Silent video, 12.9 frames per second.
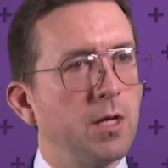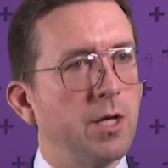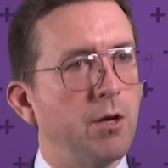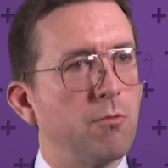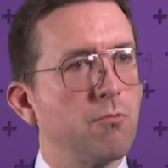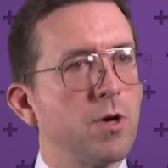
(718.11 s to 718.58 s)

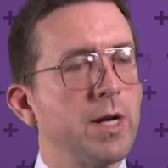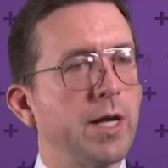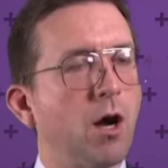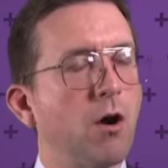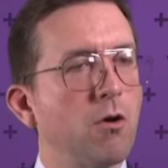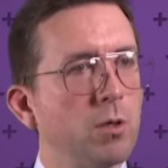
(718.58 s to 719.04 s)
you know, really
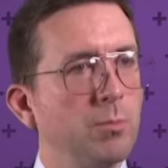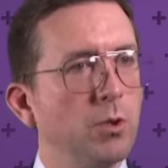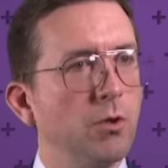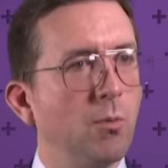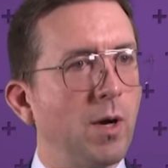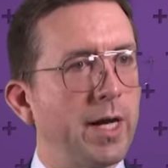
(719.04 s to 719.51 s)

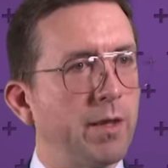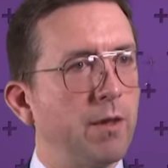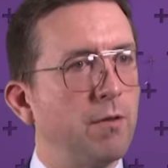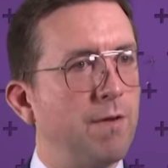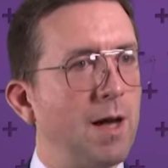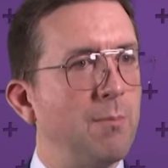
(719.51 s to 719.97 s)
horrible, the way that
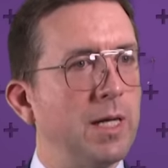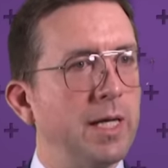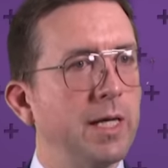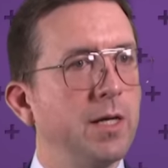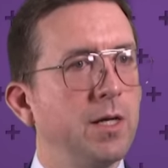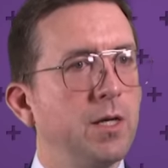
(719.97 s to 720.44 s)
the
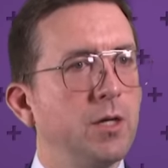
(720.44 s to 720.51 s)
family